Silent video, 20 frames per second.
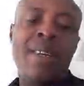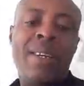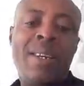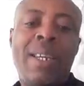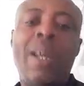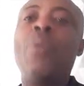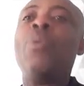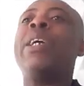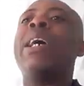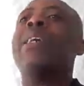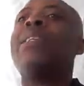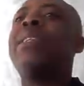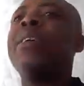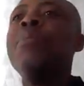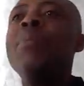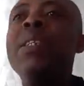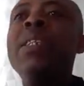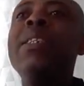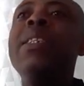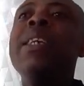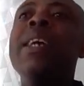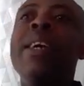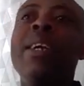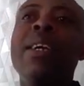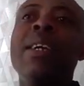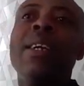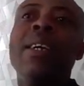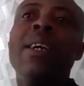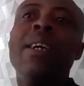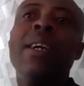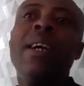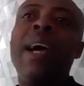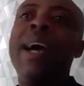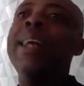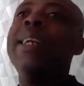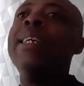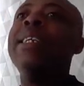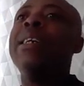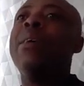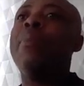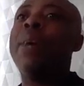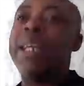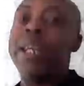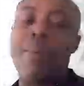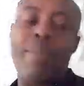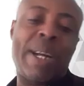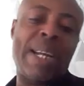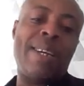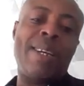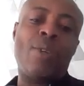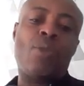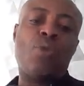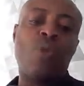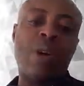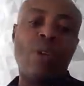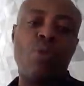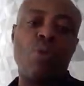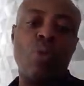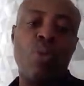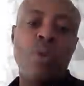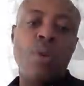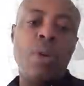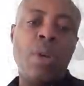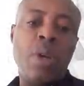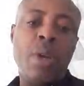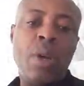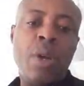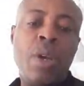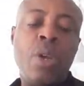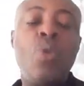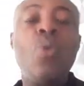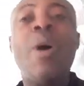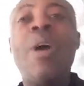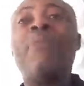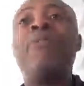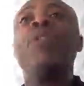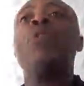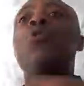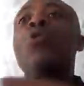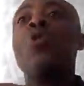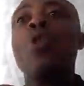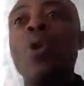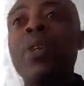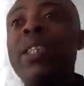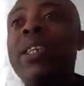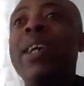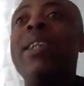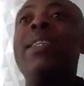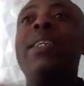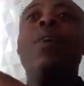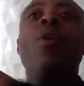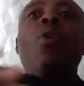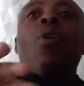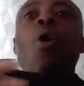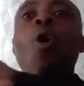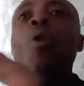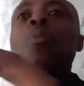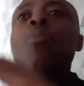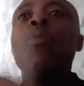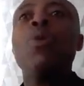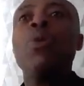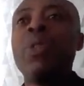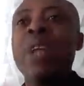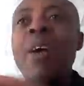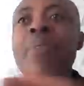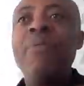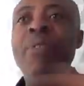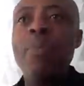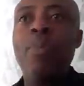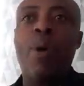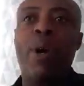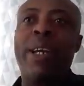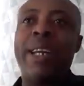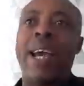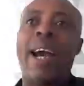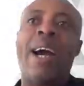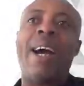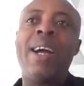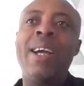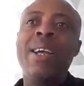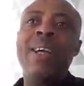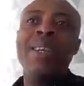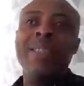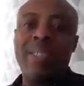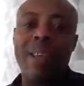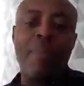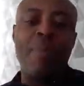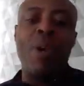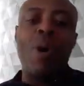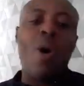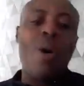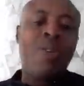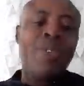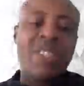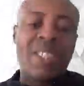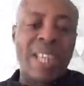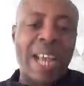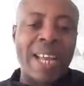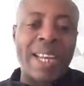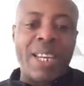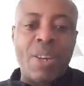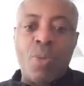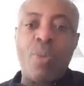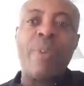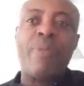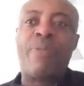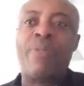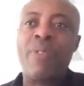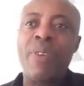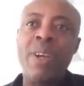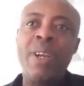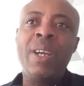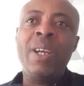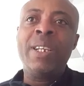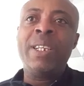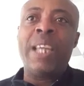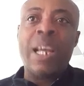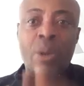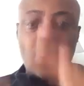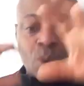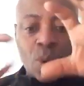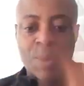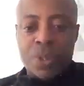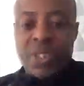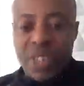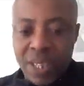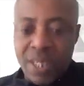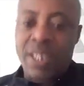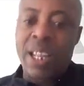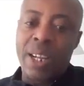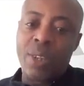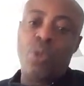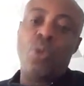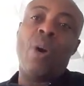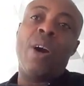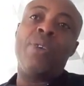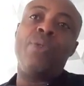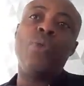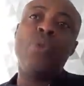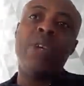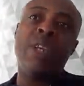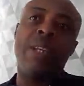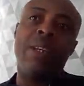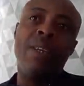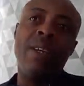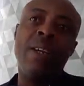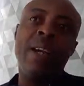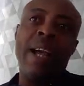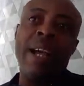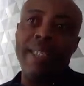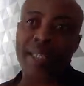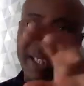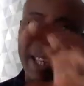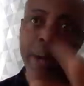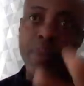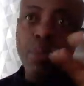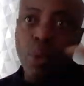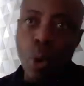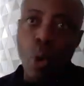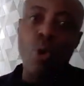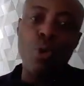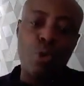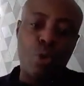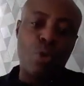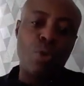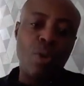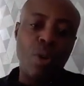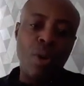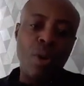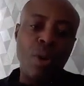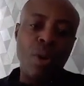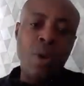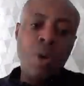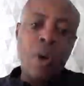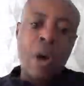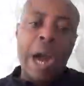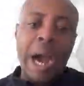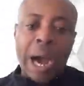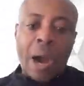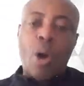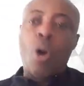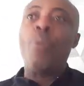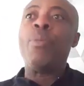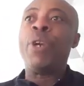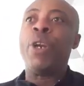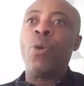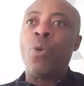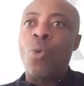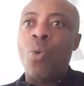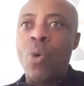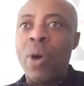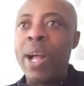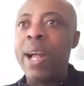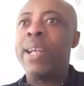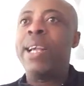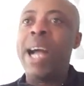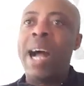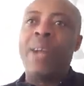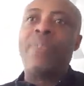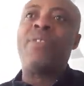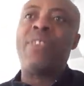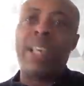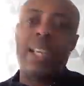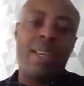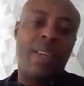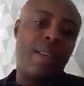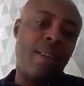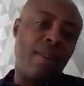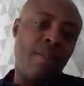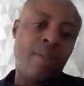Now they are team DDA. And then my name, it was. You have insulted almost everybody. Said be on side with the nonsense that you are doing. Except those are omnium air again.